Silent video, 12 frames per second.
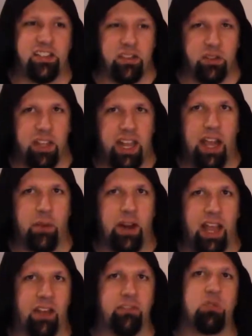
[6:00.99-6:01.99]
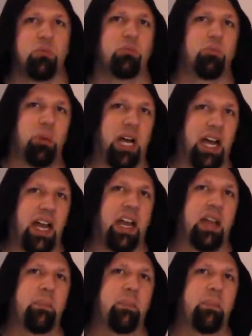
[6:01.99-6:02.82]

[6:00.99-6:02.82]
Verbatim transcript: so that I would have to buy